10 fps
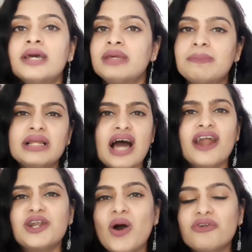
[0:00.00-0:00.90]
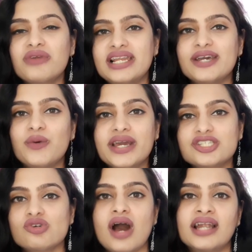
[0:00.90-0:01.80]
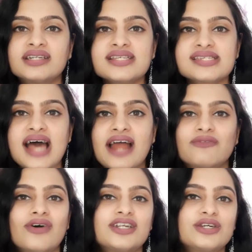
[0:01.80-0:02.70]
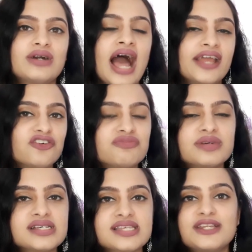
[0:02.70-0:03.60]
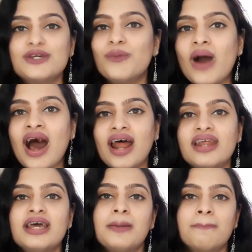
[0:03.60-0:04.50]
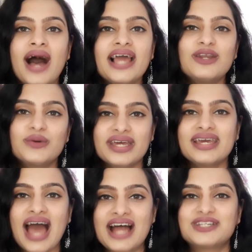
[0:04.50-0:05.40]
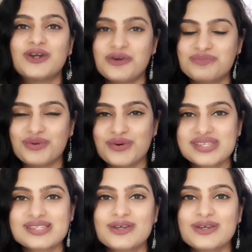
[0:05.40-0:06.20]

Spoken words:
people are not really going to understand what kind of person you are by looking at your post.